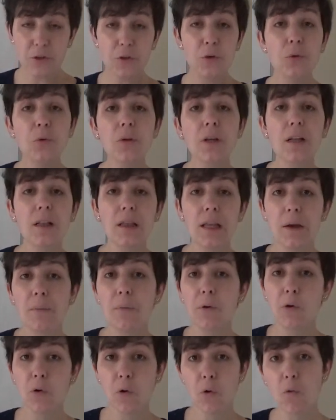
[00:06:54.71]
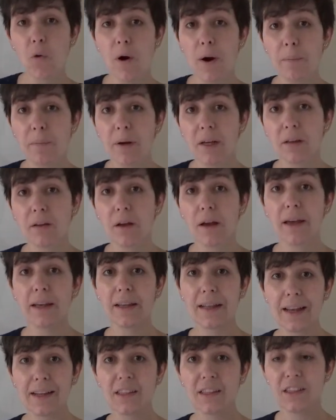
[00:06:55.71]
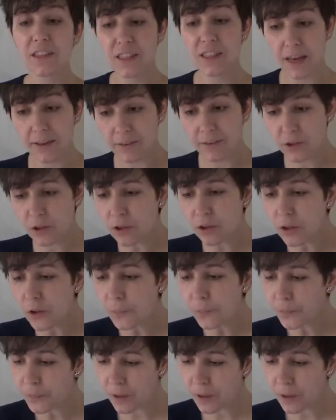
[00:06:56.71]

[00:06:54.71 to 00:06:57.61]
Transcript: unit labor requirement in each sector,